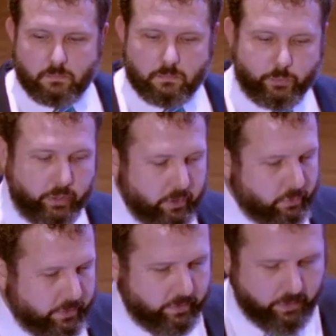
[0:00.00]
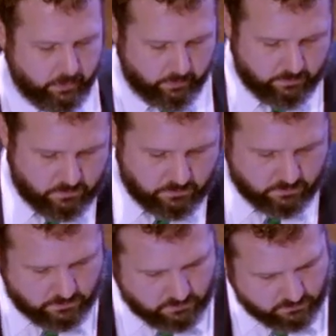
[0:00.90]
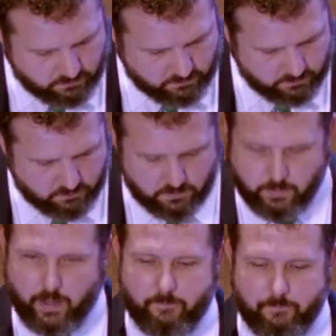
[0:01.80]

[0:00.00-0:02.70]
So here's what to know. Okay.